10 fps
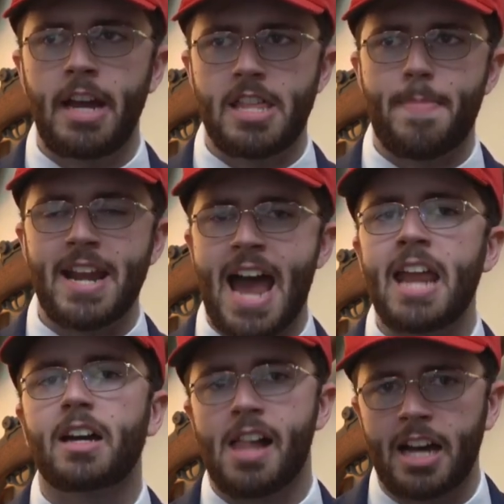that by
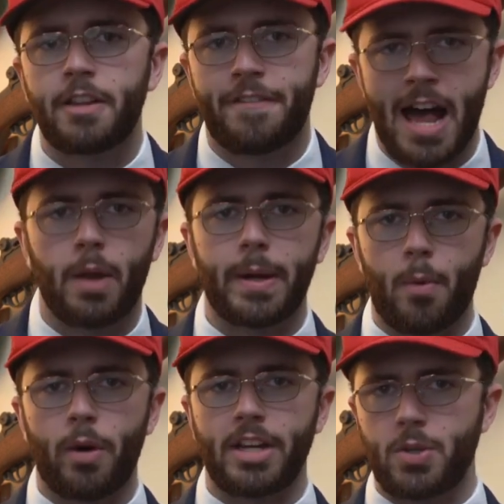nine o'clock the following
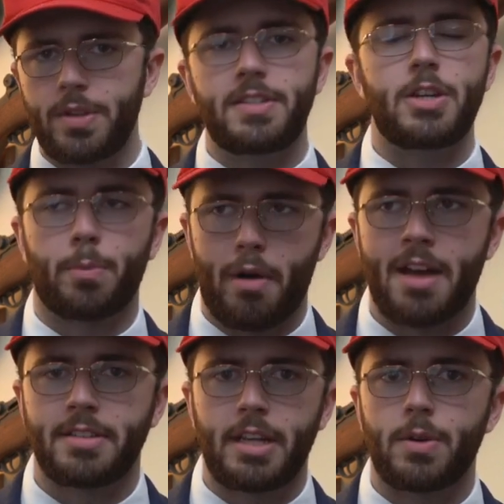morning, two of the senior
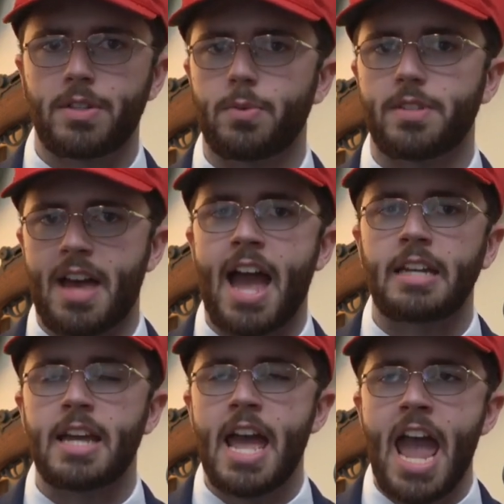prosecutors had resigned,